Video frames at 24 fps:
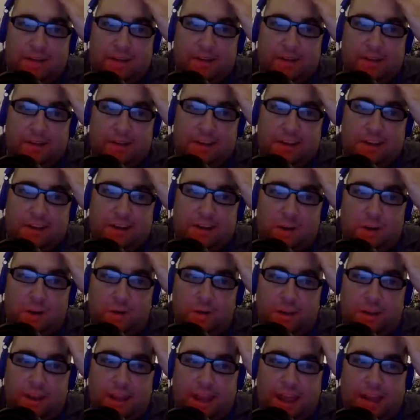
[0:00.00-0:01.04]
He did go
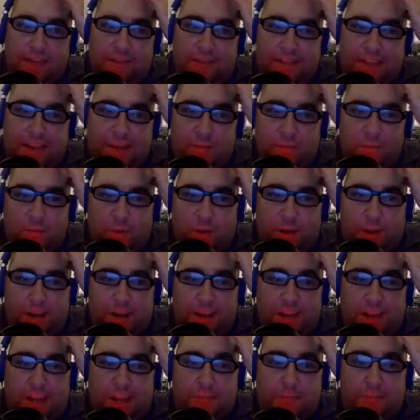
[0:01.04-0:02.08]
have that one
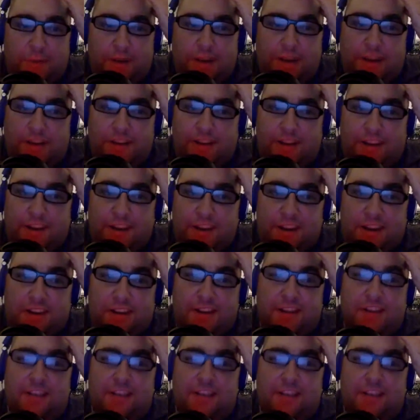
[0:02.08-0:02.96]
hit, but he did